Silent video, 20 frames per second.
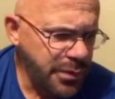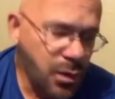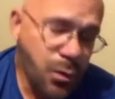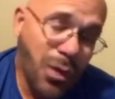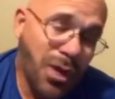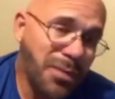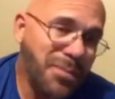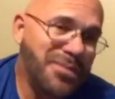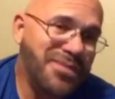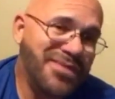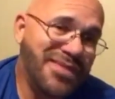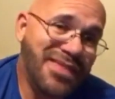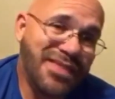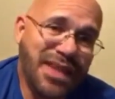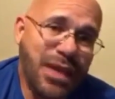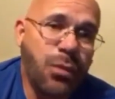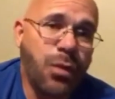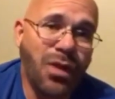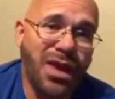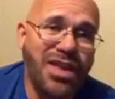well,
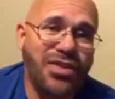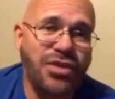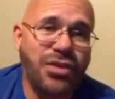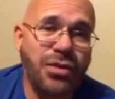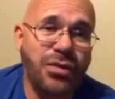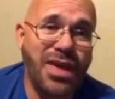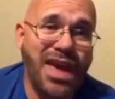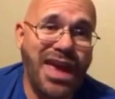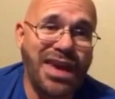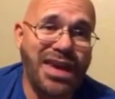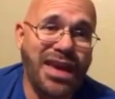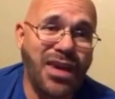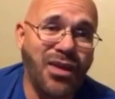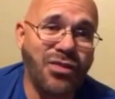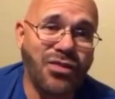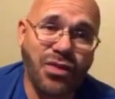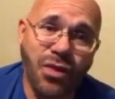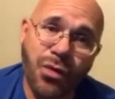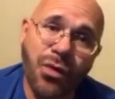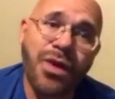they won't let you do that now.
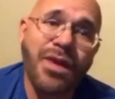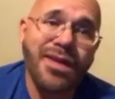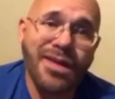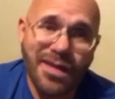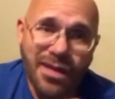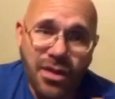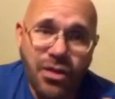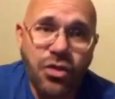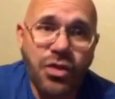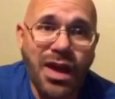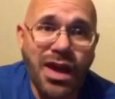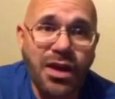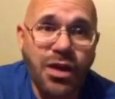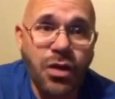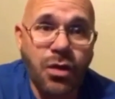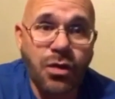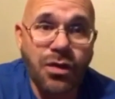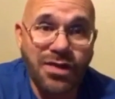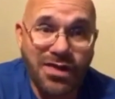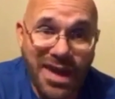So you got to
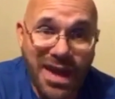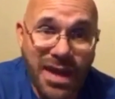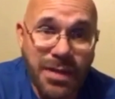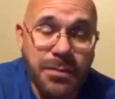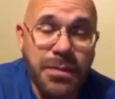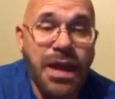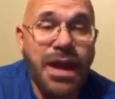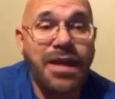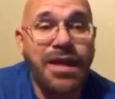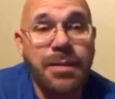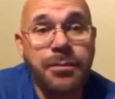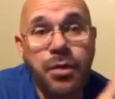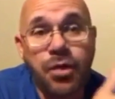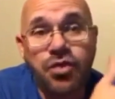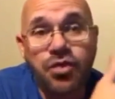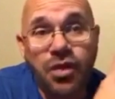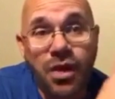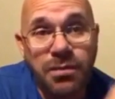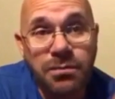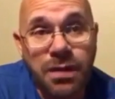go to them, and they
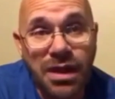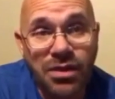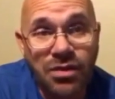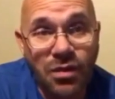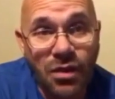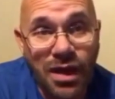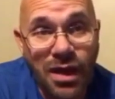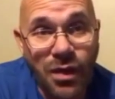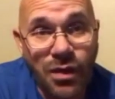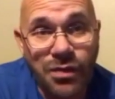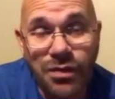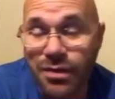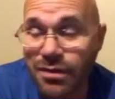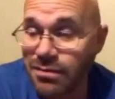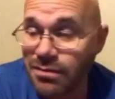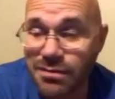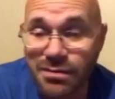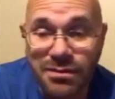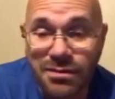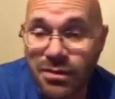put you on mental health
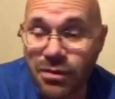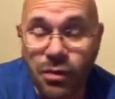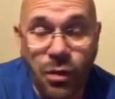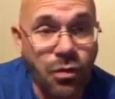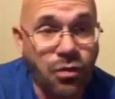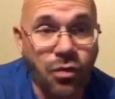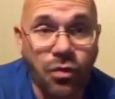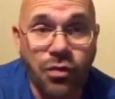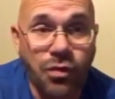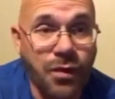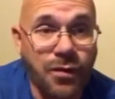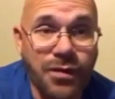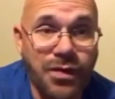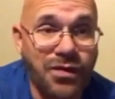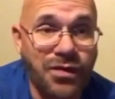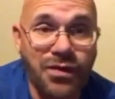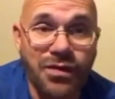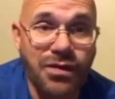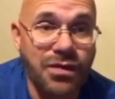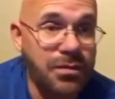social
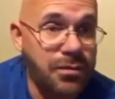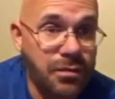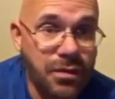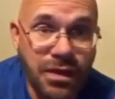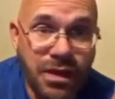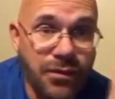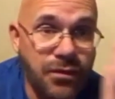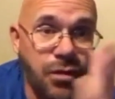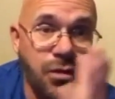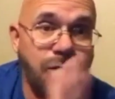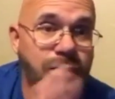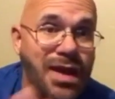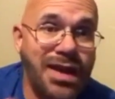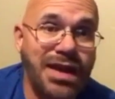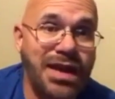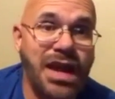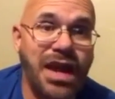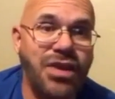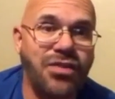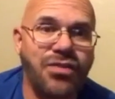services and give you
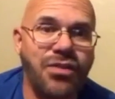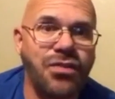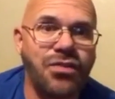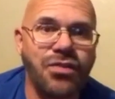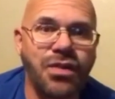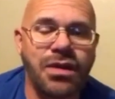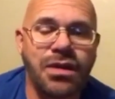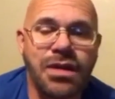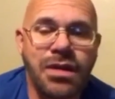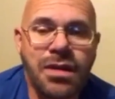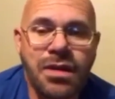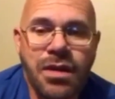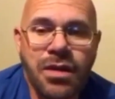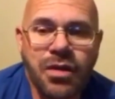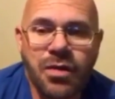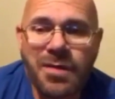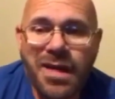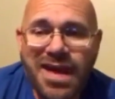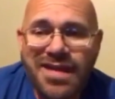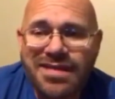medications, and
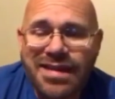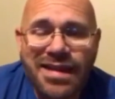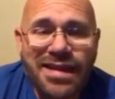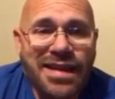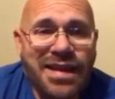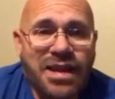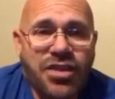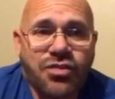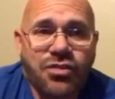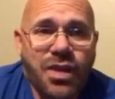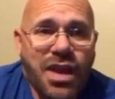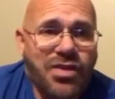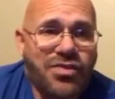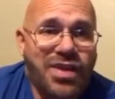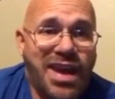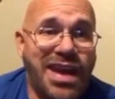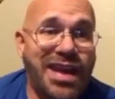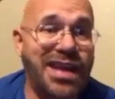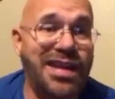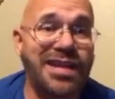you're basically in a
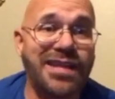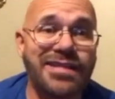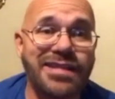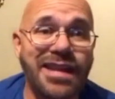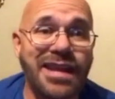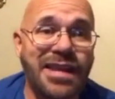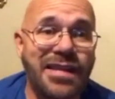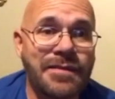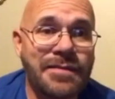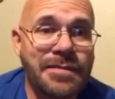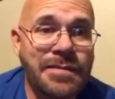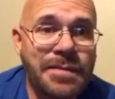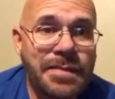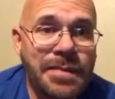straitjacket in the city.